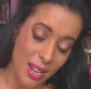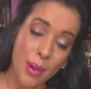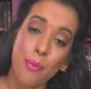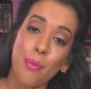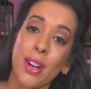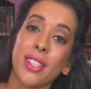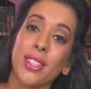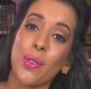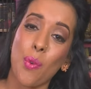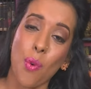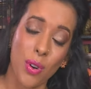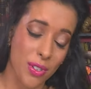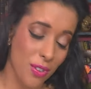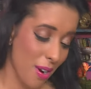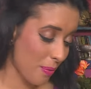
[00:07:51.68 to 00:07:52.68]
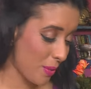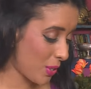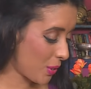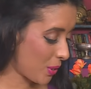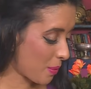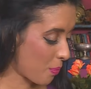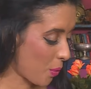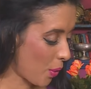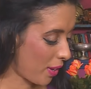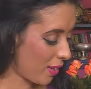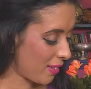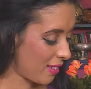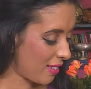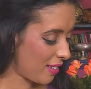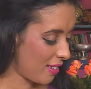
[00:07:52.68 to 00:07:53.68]
Bring the water up to the
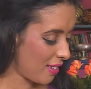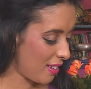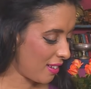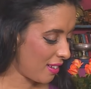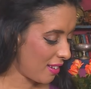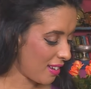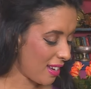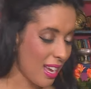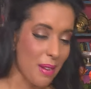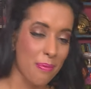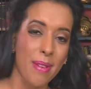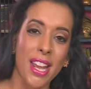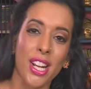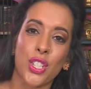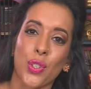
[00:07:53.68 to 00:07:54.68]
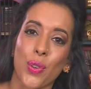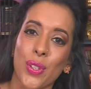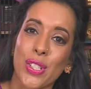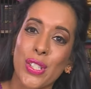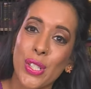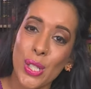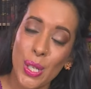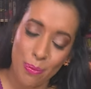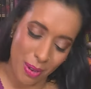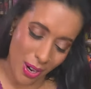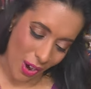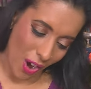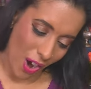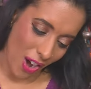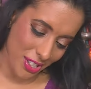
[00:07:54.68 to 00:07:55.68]
boil and make sure it's super
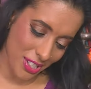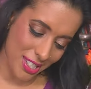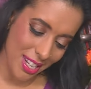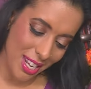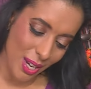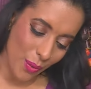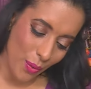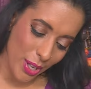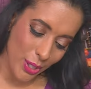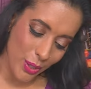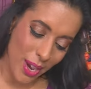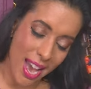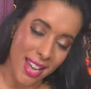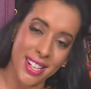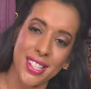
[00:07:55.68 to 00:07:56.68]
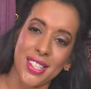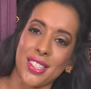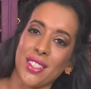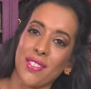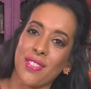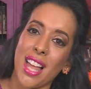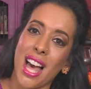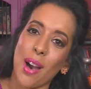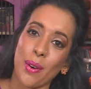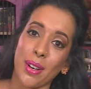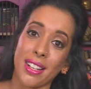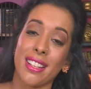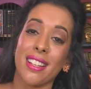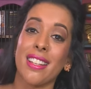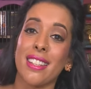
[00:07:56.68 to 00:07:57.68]
hot when you add it to the
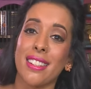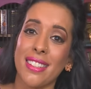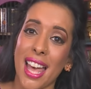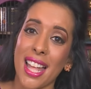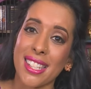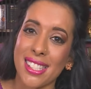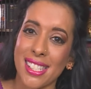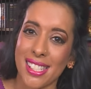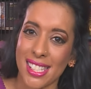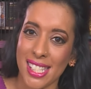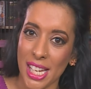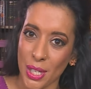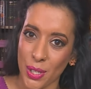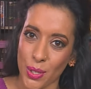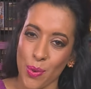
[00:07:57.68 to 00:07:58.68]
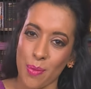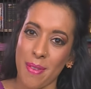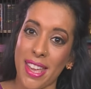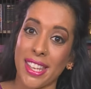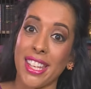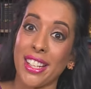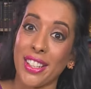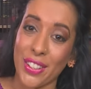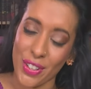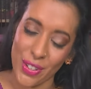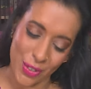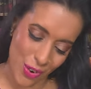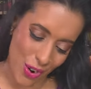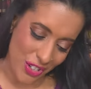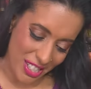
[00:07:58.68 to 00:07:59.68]
flour. That's the secret to making
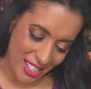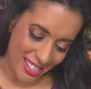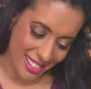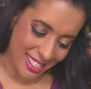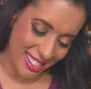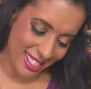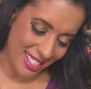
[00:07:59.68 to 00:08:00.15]
good rotis.